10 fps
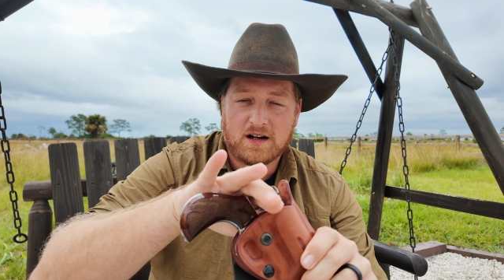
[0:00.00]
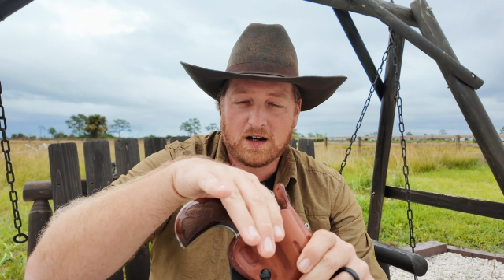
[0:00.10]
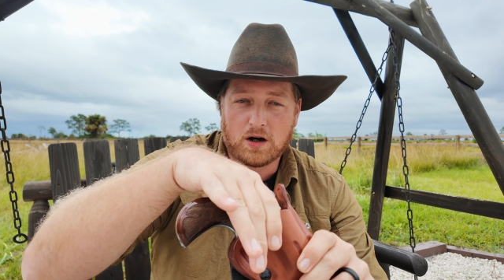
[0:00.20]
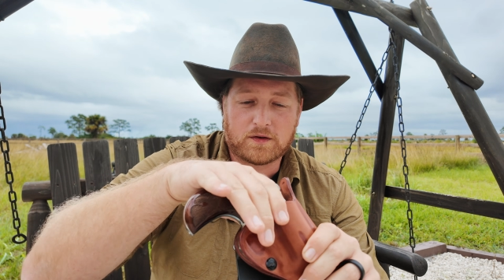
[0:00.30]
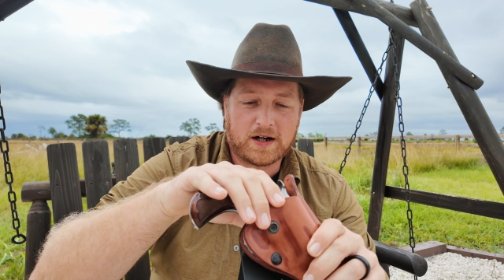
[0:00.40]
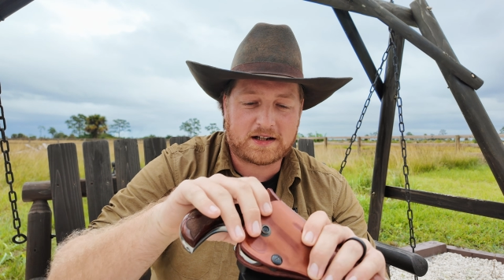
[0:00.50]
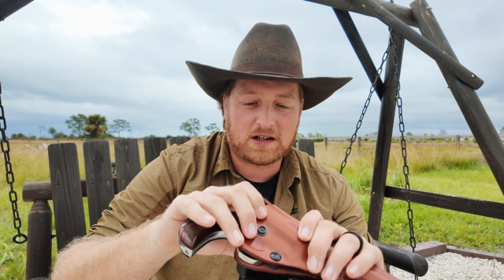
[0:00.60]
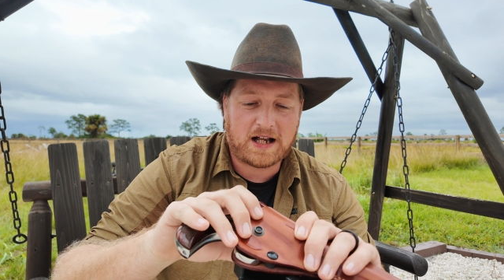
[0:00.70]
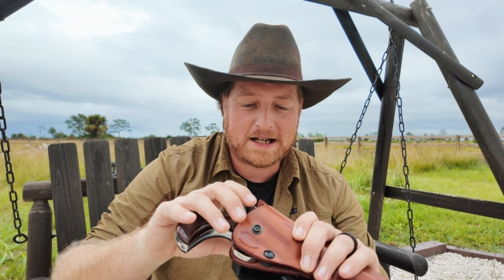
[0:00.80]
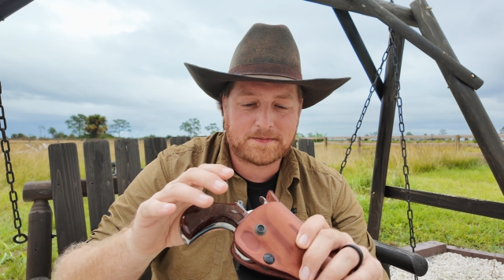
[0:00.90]
overhead
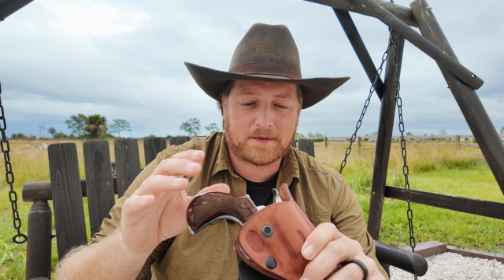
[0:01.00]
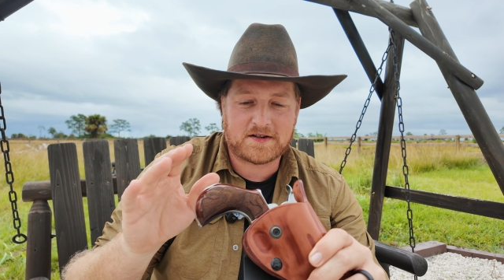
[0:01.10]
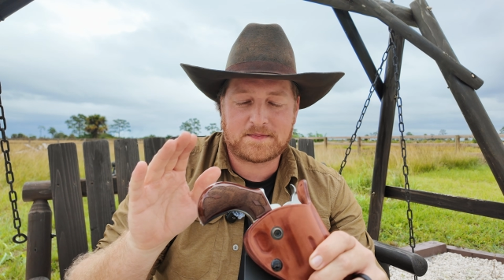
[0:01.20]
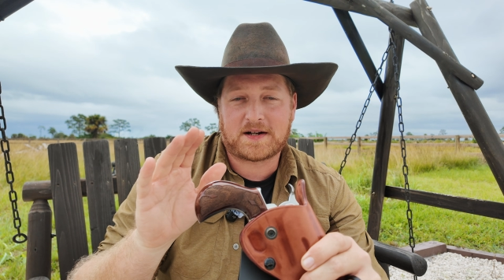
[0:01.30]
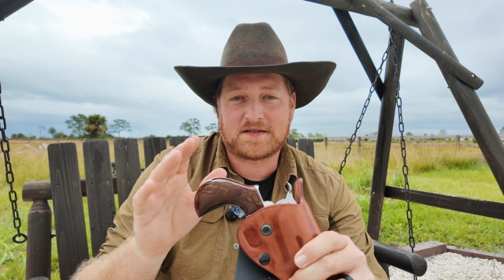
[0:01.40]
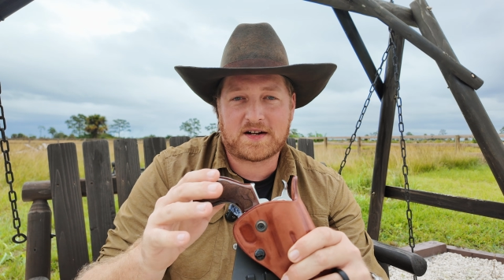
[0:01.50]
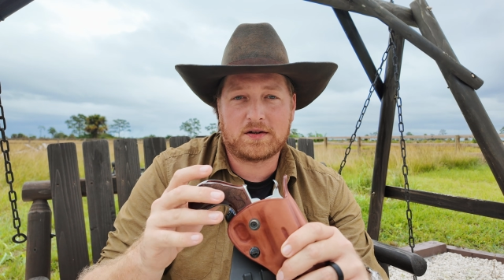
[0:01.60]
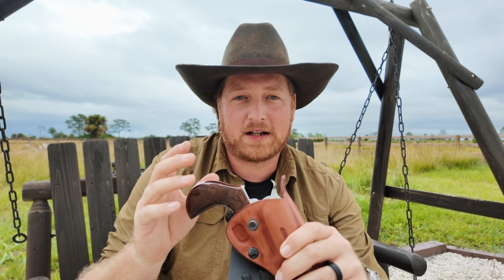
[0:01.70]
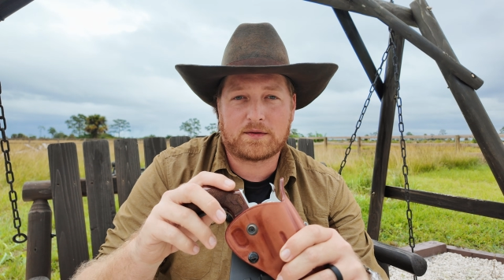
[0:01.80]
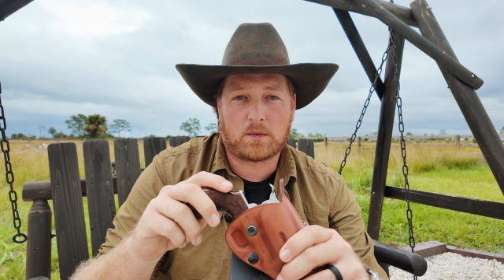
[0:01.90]
clasp for this because I
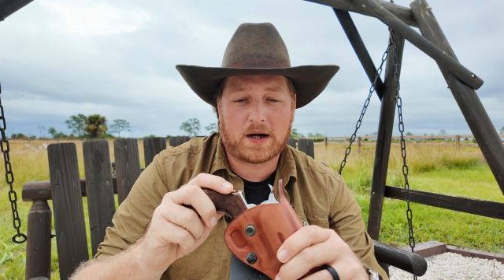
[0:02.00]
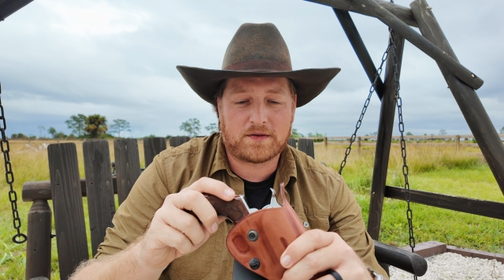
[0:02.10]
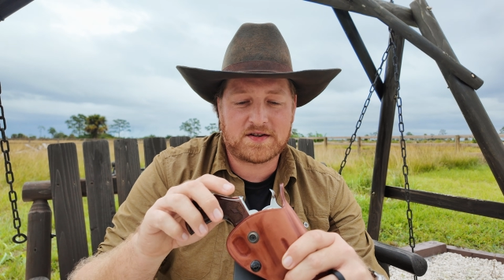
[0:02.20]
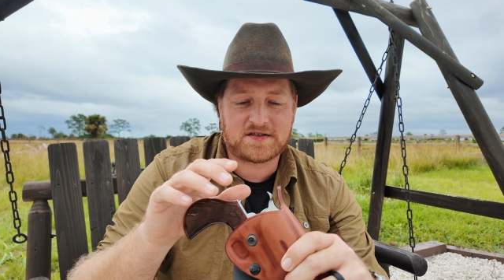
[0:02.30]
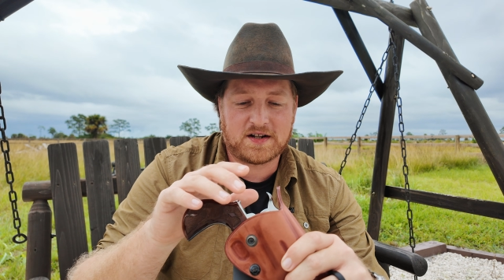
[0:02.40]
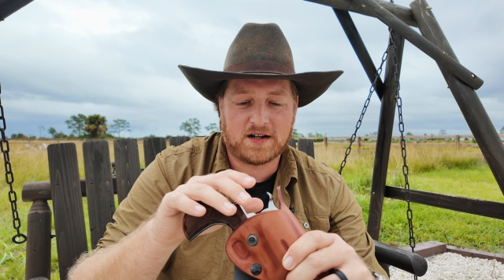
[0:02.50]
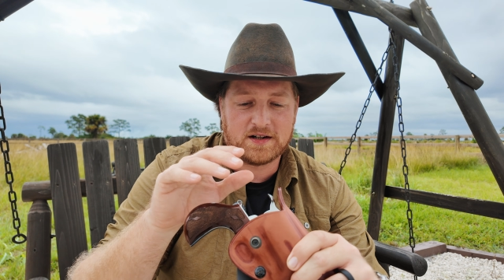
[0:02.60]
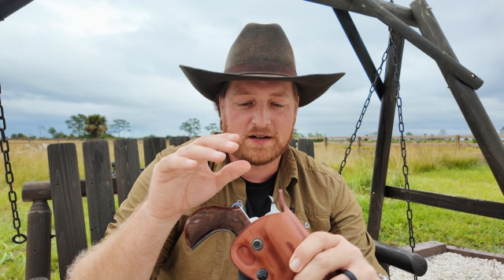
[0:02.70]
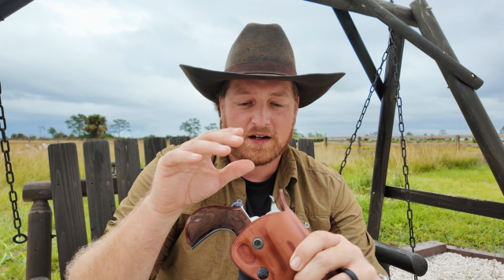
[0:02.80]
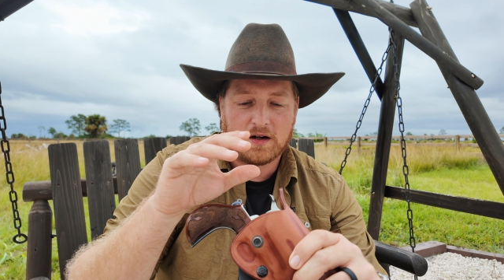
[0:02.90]
only ever wear this
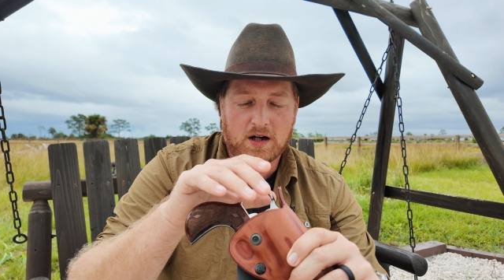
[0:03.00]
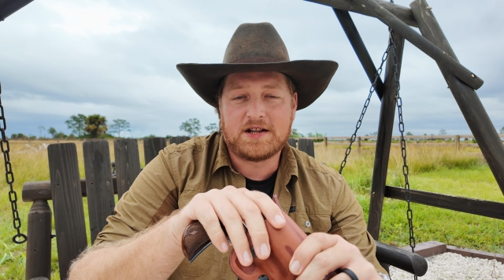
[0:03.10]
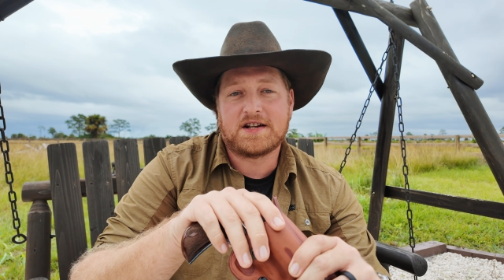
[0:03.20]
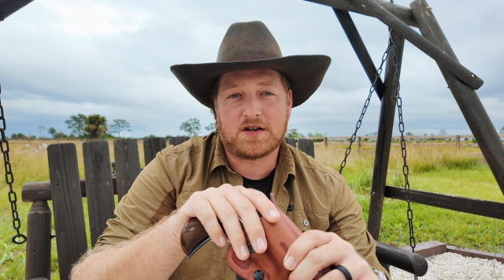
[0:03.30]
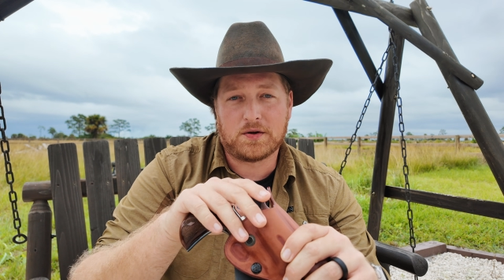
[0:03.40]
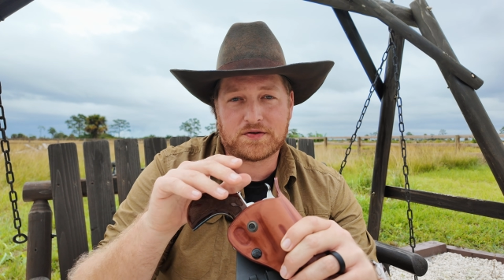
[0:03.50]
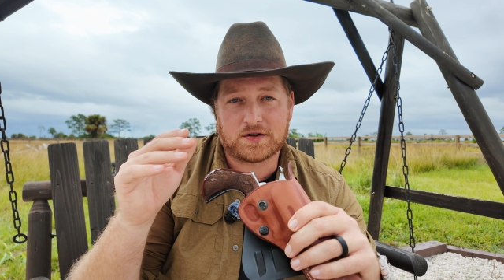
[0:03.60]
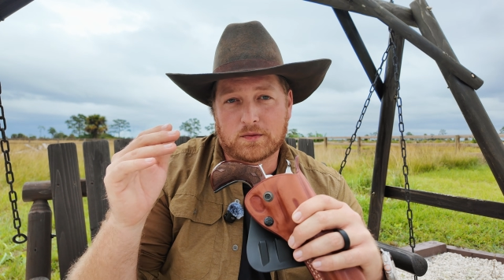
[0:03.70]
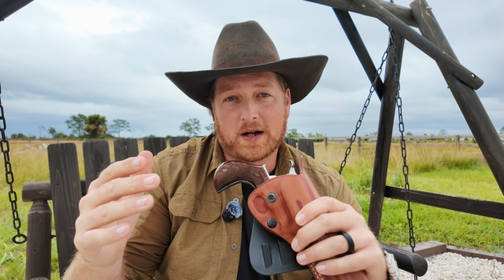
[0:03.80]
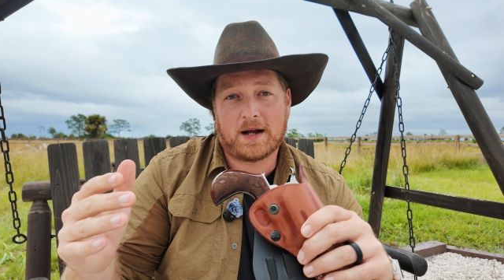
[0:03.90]
gun in this
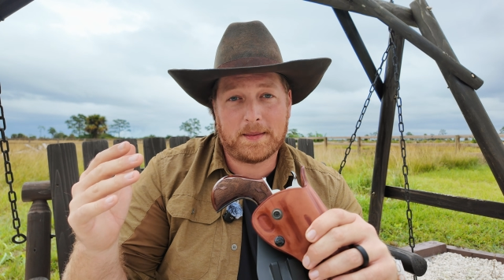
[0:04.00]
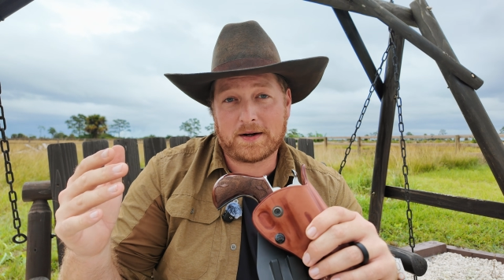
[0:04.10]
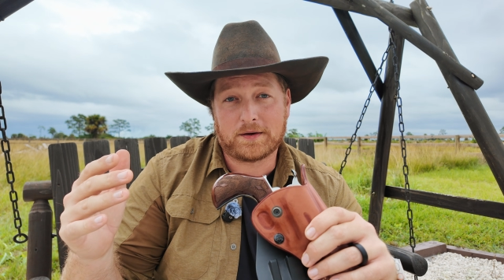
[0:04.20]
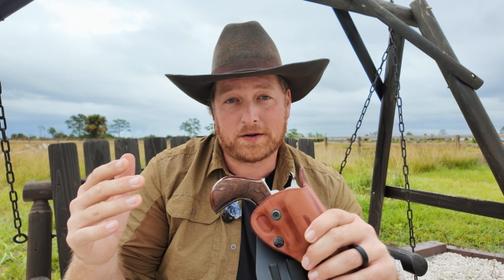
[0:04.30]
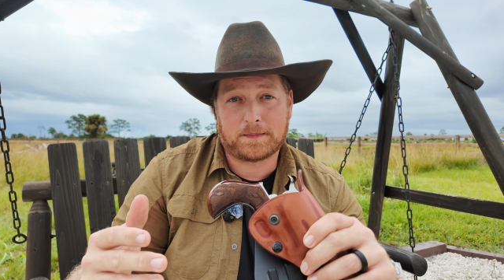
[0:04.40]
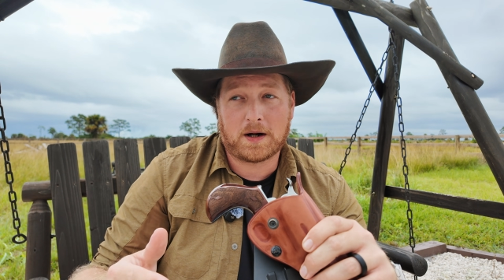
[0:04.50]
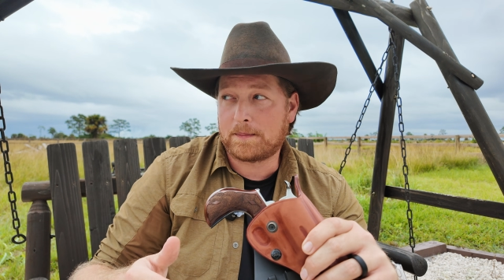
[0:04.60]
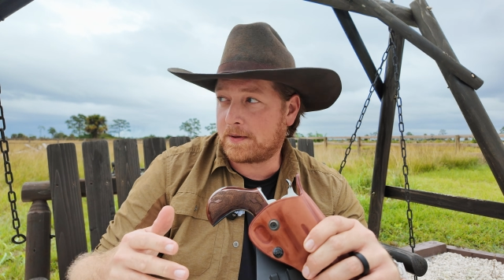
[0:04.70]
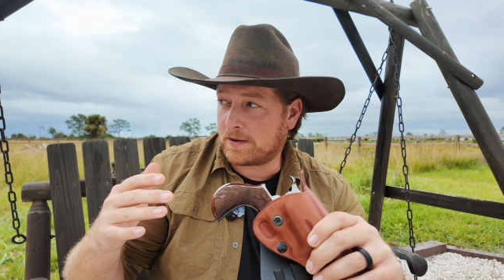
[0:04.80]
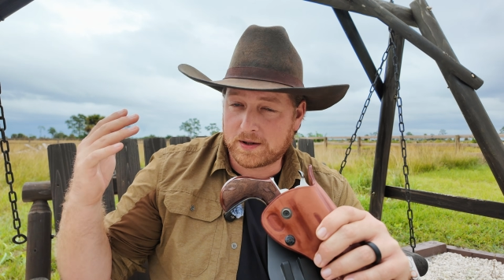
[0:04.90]
holster when I'm out here on the property,